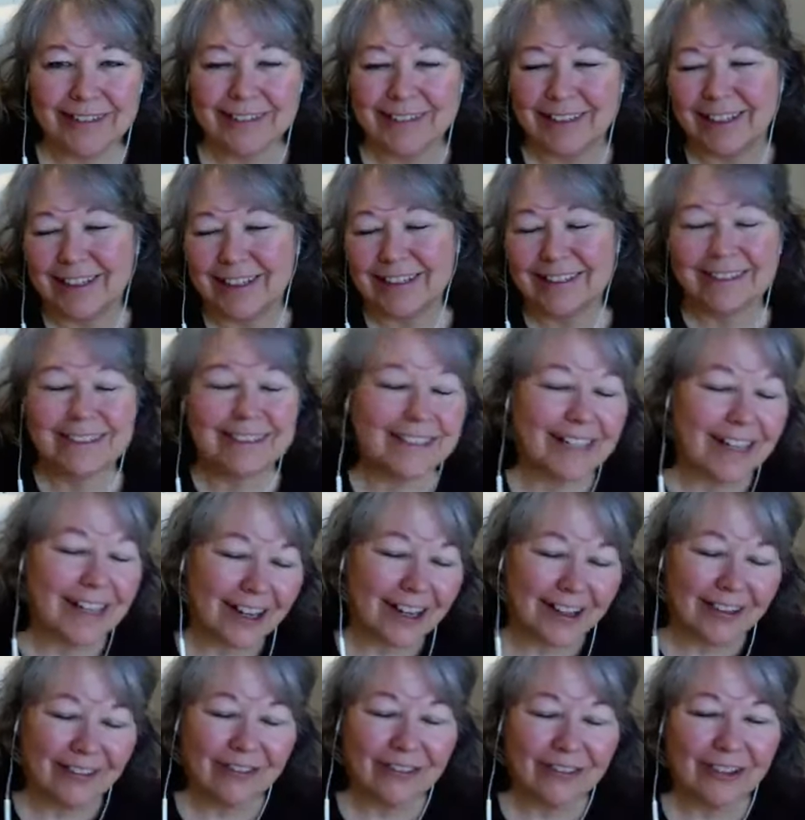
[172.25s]
That is
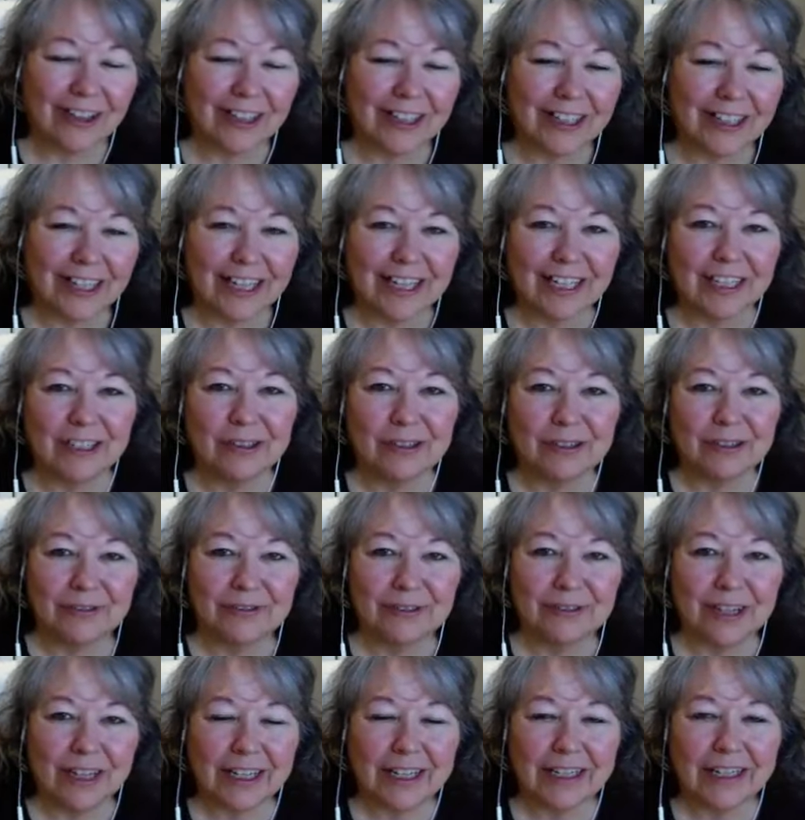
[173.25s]
not what a
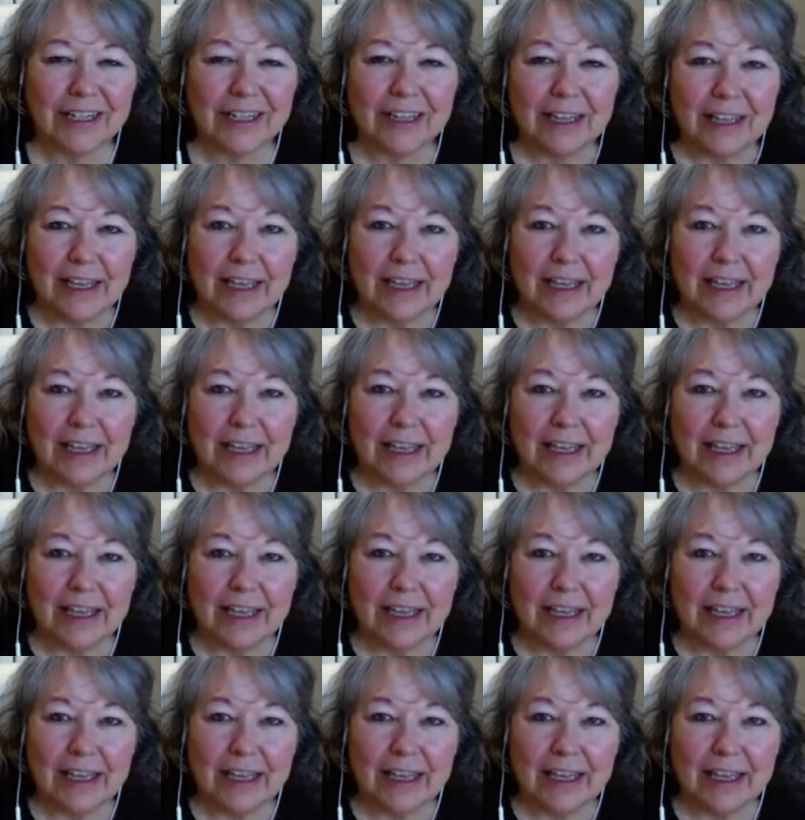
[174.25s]
unified